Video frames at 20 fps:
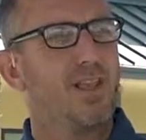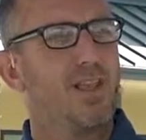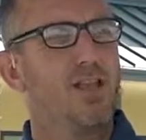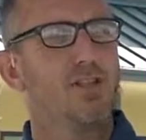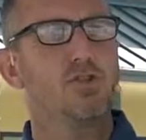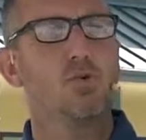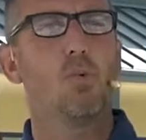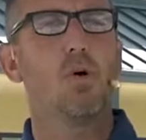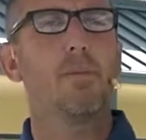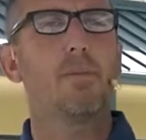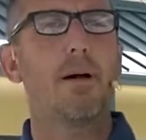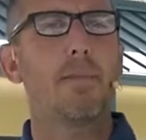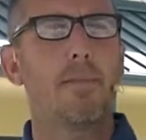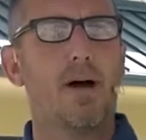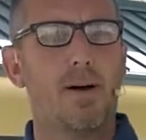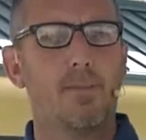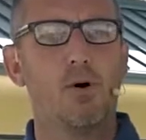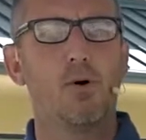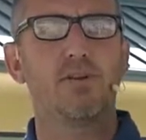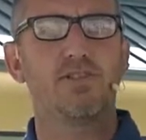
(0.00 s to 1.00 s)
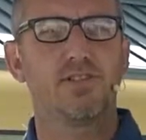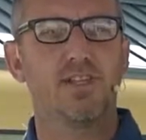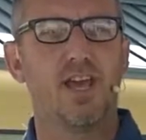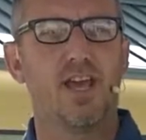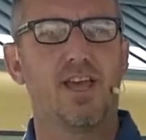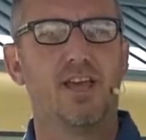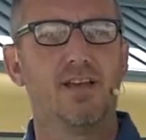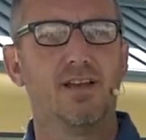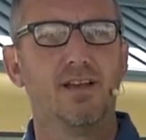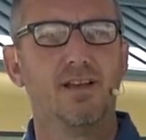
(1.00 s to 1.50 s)
So what did my mom always
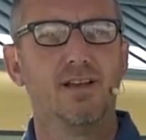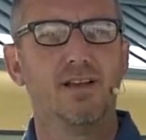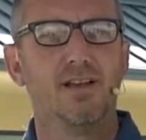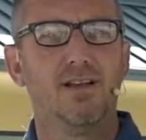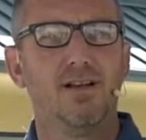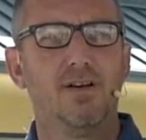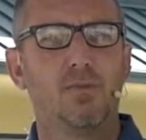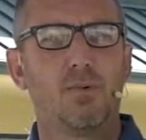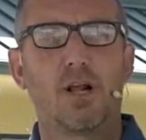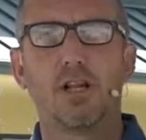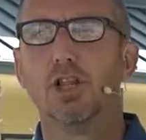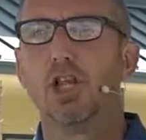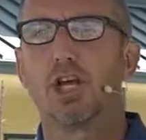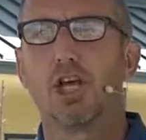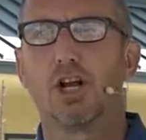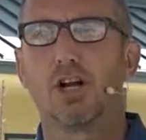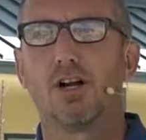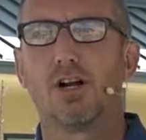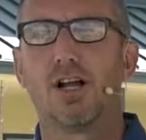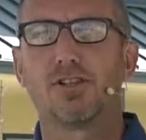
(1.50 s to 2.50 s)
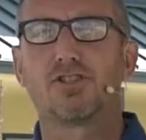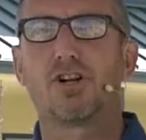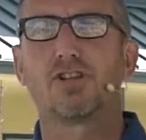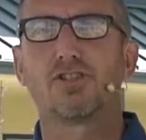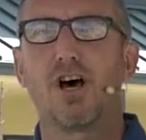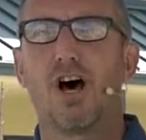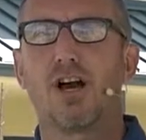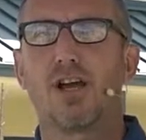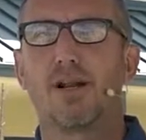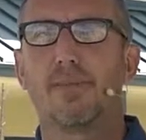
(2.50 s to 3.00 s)
say? When i look at her, I'd start
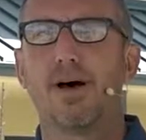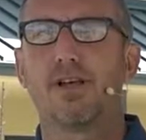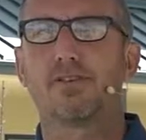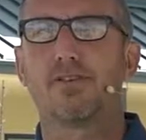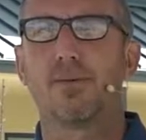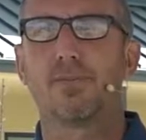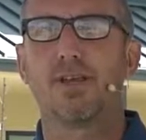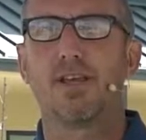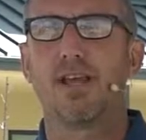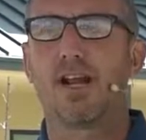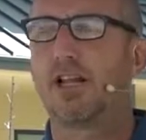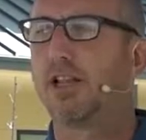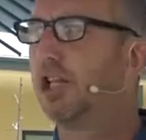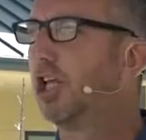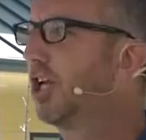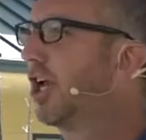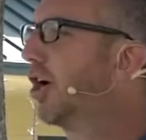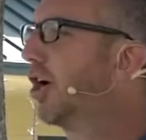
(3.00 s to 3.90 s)
talking about something and I'd look at